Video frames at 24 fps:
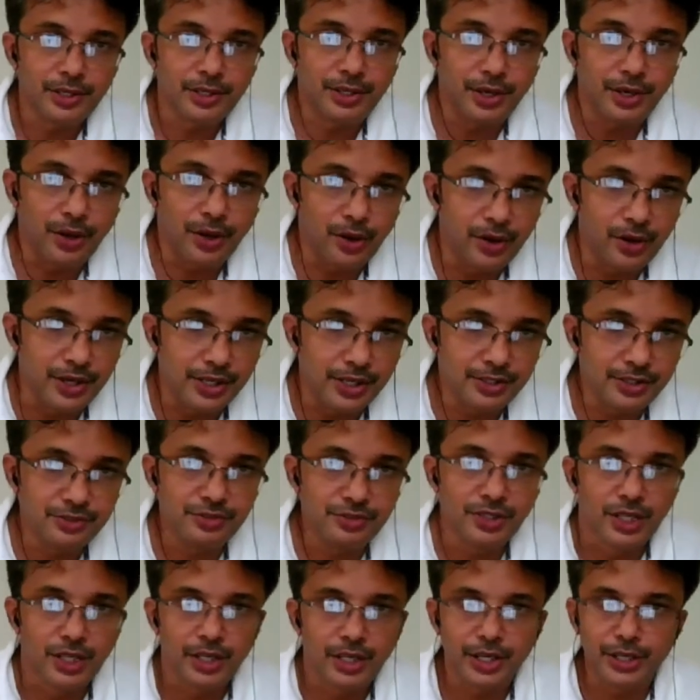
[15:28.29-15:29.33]

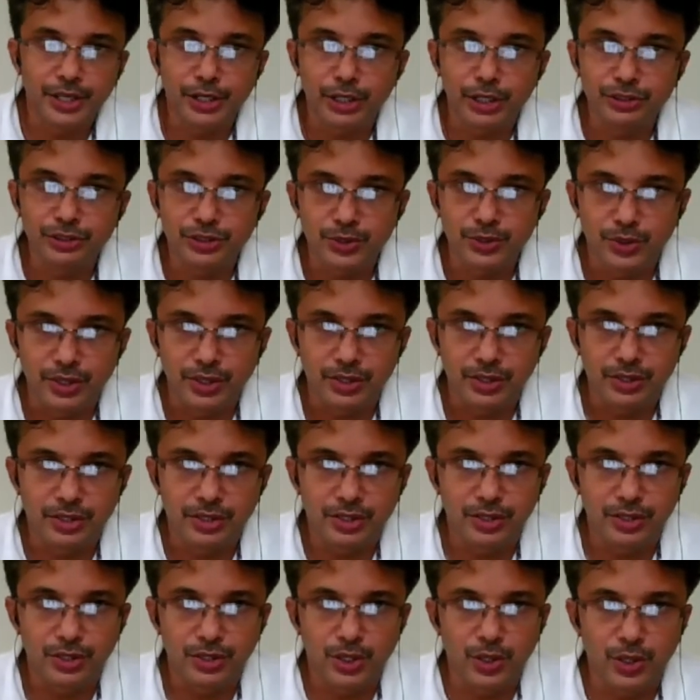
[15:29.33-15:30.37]
drawings, interest
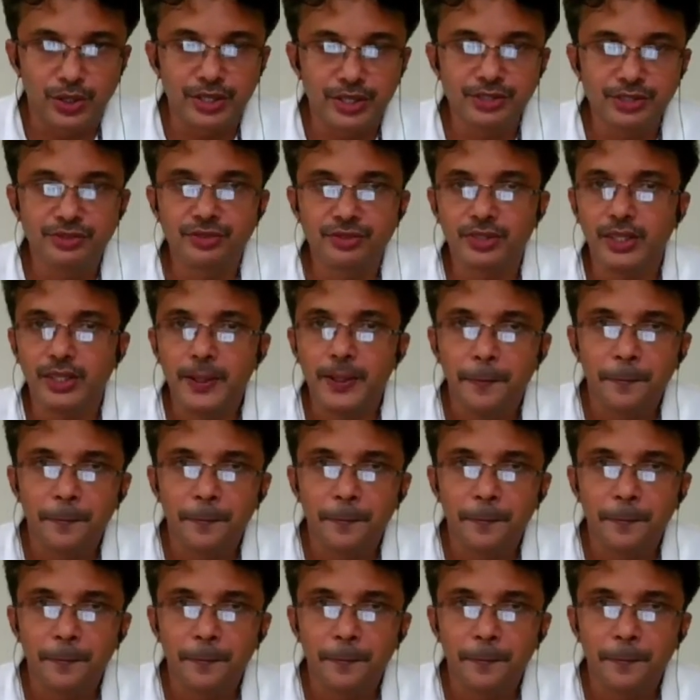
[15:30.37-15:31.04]
on drawings,